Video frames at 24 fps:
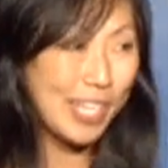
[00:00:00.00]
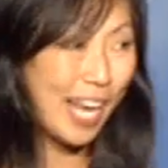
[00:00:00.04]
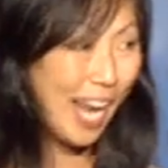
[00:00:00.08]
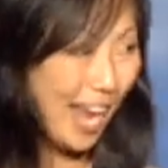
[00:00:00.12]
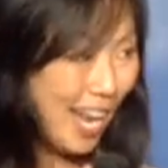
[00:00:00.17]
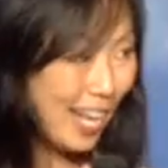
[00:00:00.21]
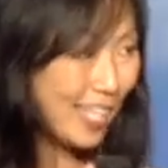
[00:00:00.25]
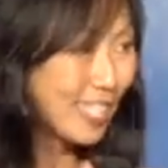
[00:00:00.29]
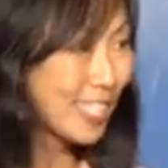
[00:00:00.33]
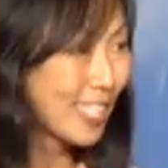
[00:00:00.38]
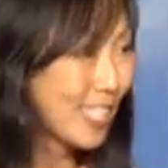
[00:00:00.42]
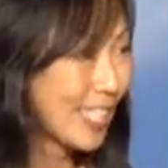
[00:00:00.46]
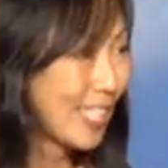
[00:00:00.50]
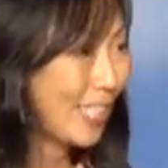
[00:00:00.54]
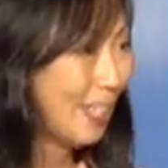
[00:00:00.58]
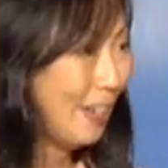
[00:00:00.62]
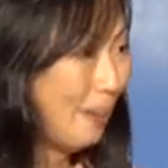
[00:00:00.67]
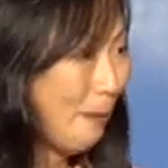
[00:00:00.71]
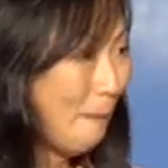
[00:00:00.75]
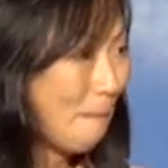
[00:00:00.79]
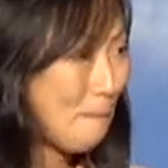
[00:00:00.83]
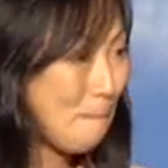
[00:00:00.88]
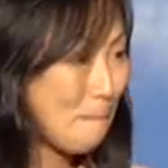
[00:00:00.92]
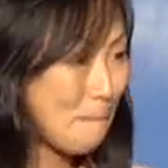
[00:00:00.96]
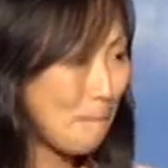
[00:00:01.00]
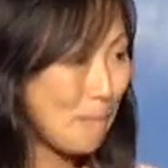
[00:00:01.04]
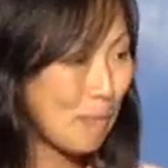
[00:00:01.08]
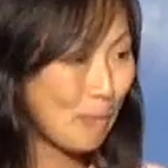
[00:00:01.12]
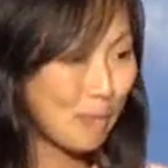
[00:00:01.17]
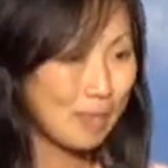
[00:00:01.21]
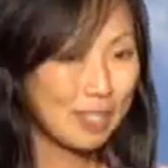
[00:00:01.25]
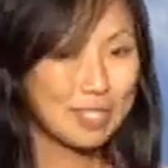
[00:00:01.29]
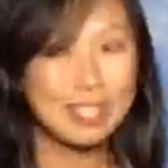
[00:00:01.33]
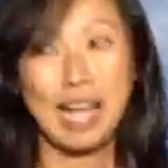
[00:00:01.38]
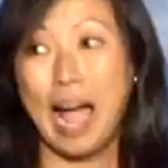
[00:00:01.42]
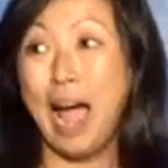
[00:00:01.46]
yes.
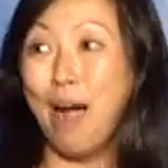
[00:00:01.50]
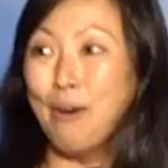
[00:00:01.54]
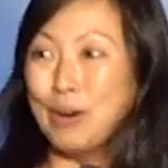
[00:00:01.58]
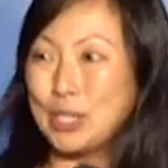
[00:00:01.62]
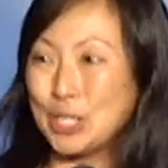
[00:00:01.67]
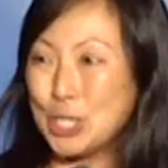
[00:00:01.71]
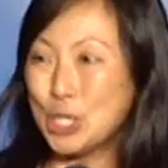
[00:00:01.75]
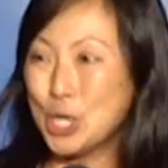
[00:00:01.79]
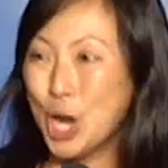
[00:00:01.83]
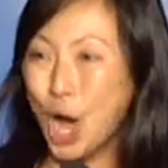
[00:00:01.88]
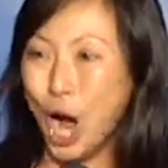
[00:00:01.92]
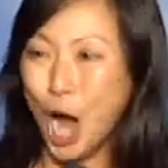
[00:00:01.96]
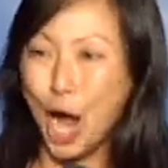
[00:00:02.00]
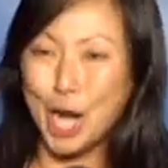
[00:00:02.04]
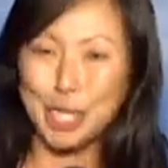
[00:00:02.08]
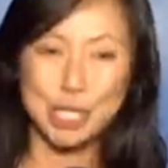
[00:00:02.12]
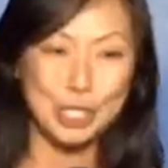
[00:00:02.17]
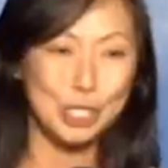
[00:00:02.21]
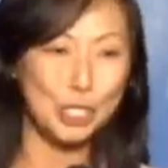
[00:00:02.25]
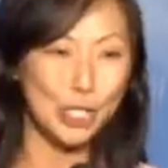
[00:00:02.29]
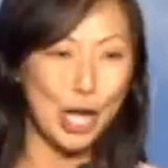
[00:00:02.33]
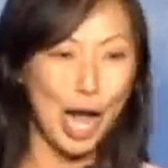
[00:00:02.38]
So I was naughty